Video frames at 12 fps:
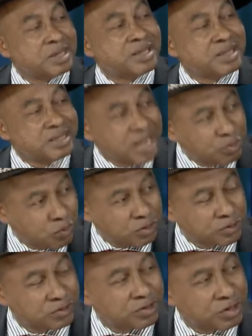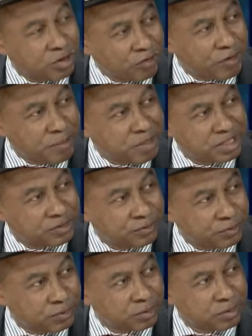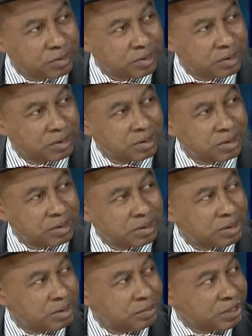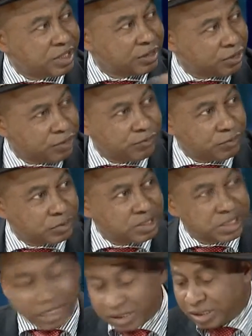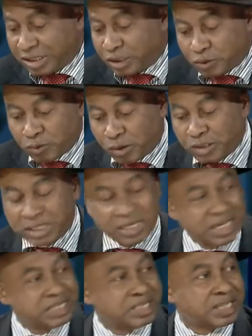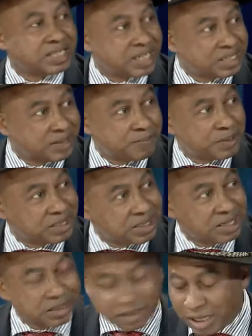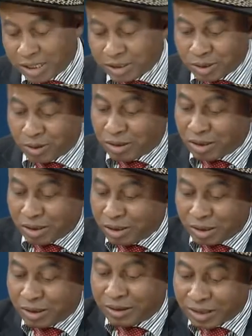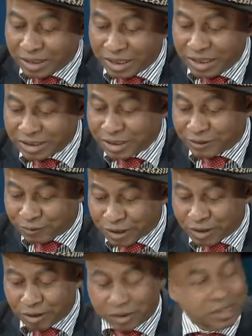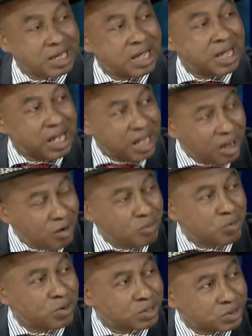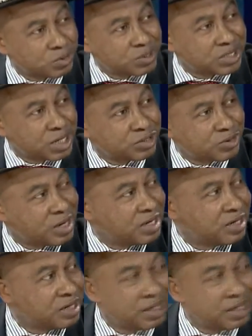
That was government view. But the real view is that it was less than 30%. So reading these figures, how much was actually